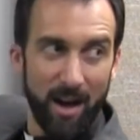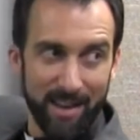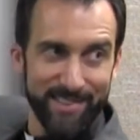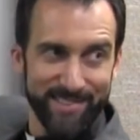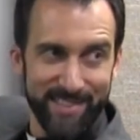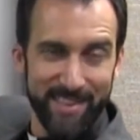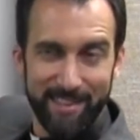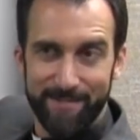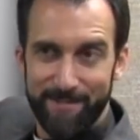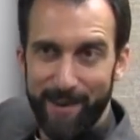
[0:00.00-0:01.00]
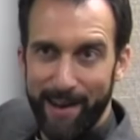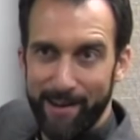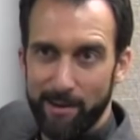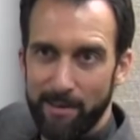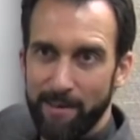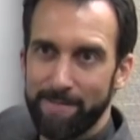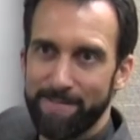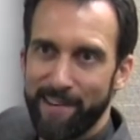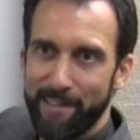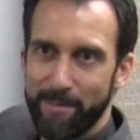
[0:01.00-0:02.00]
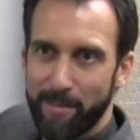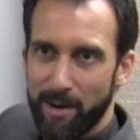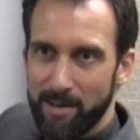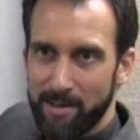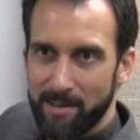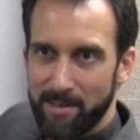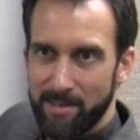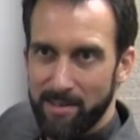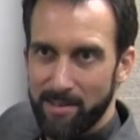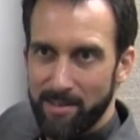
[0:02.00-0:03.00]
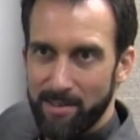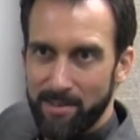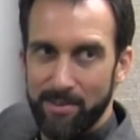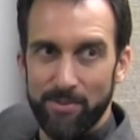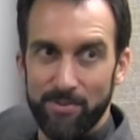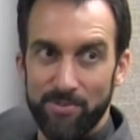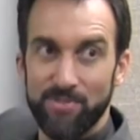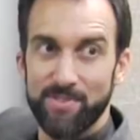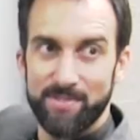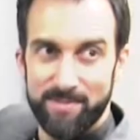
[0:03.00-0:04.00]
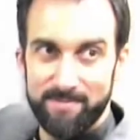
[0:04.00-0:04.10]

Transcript: Augustinian friar, Father Martin, who's